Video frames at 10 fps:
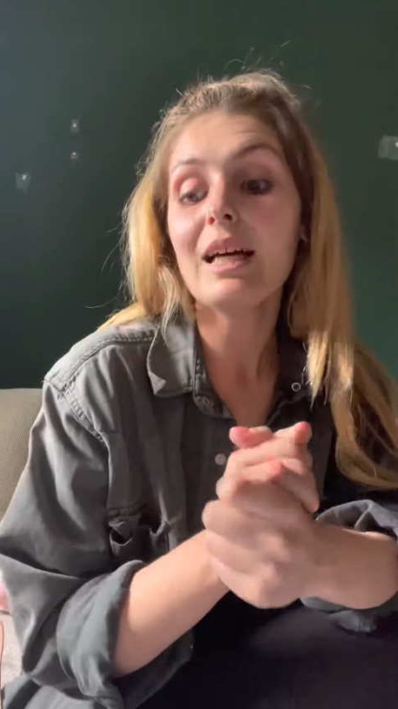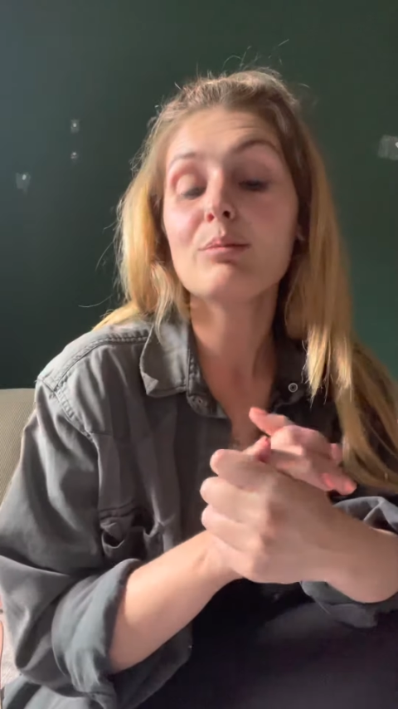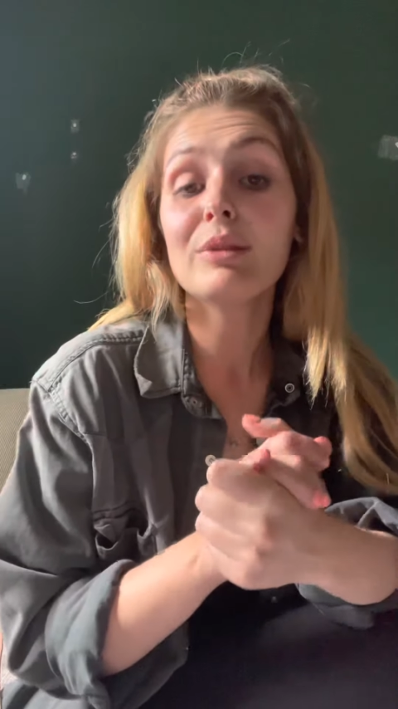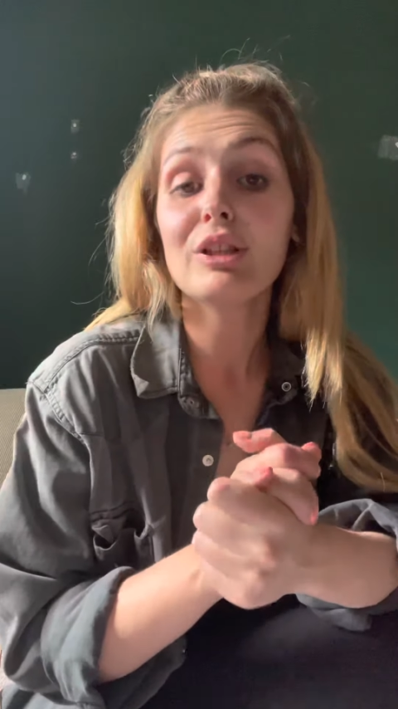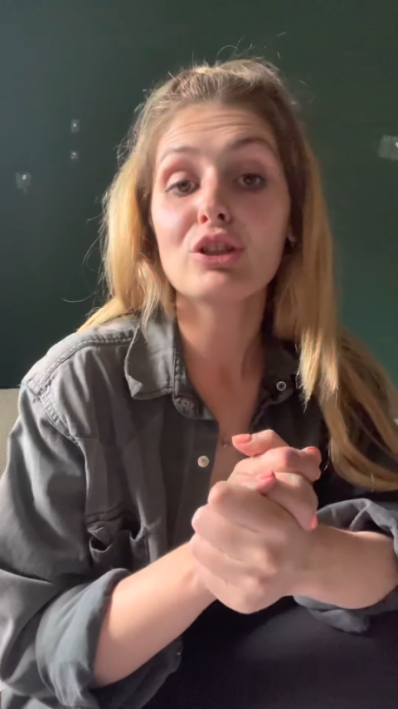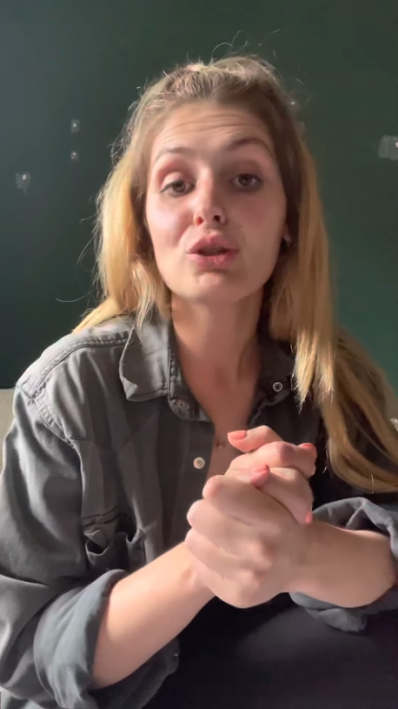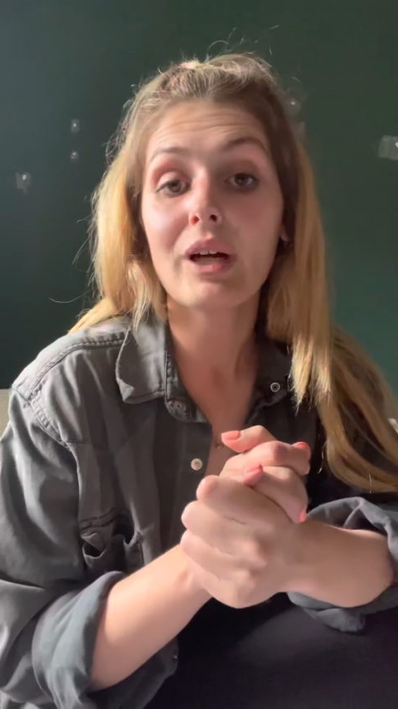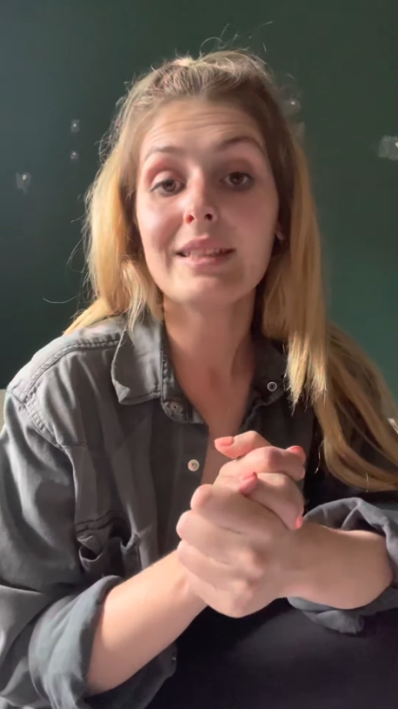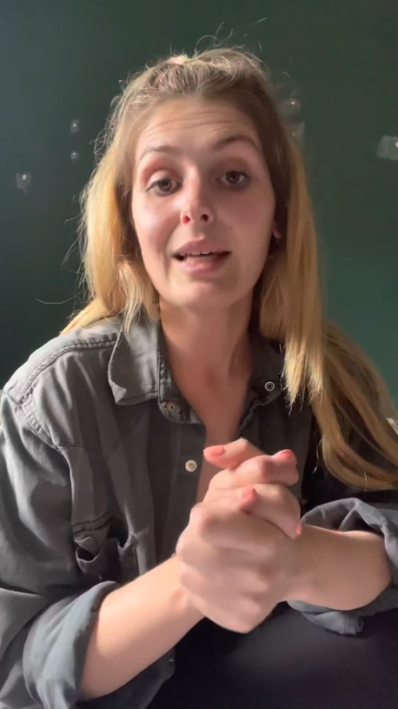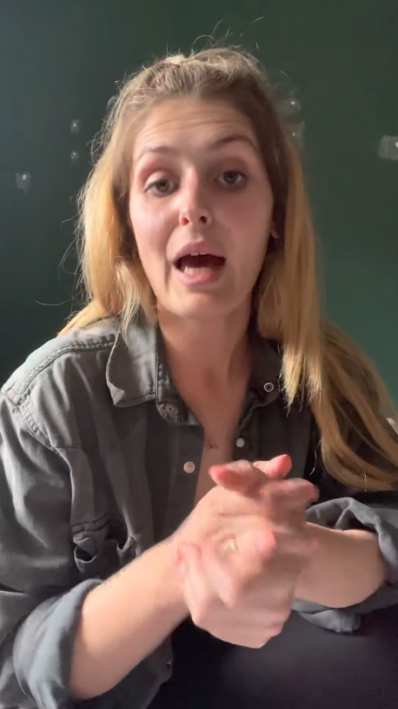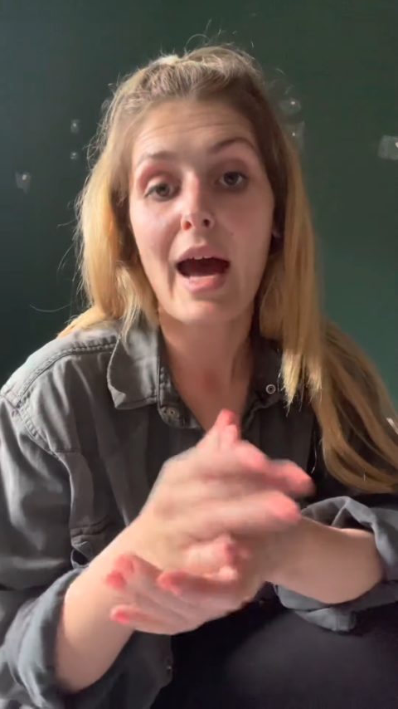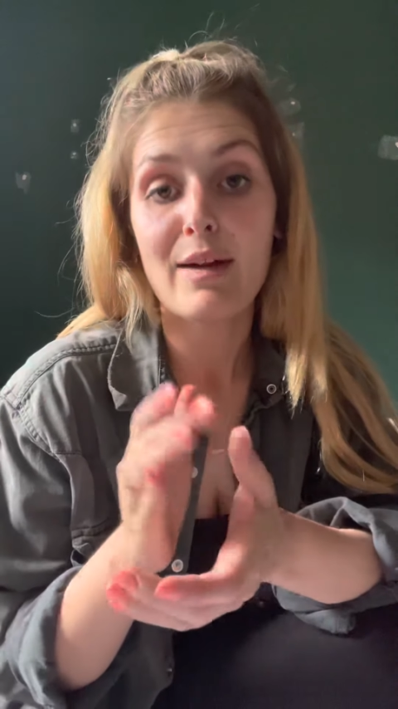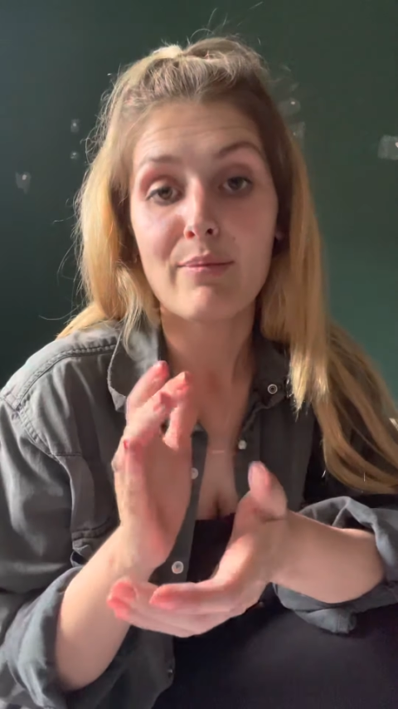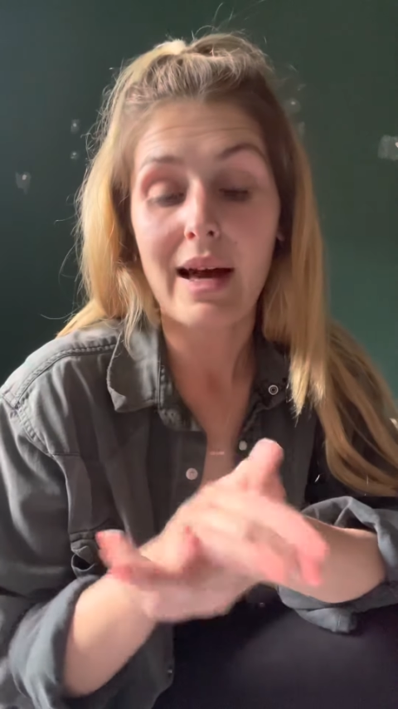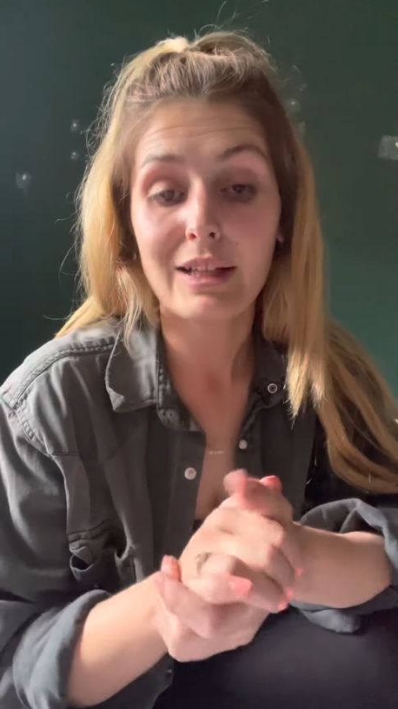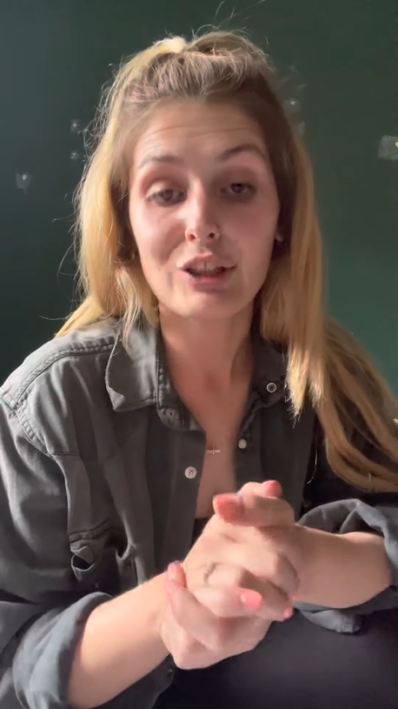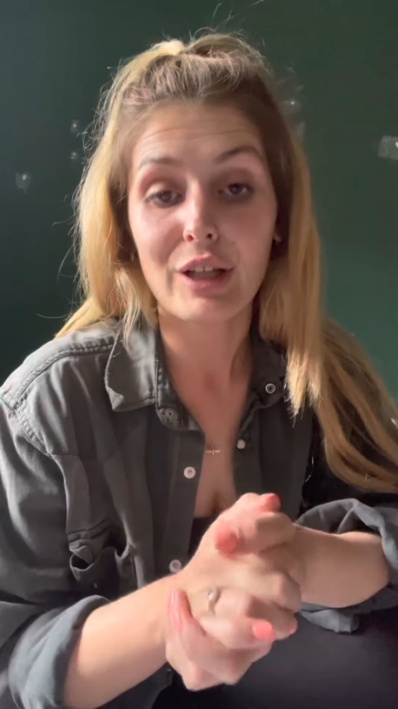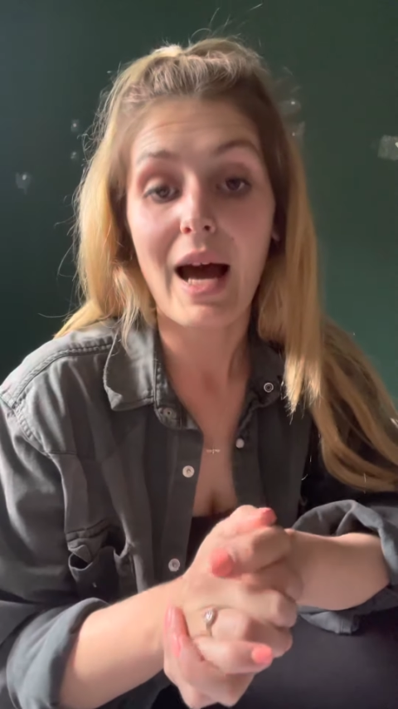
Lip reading: administrator, and manager.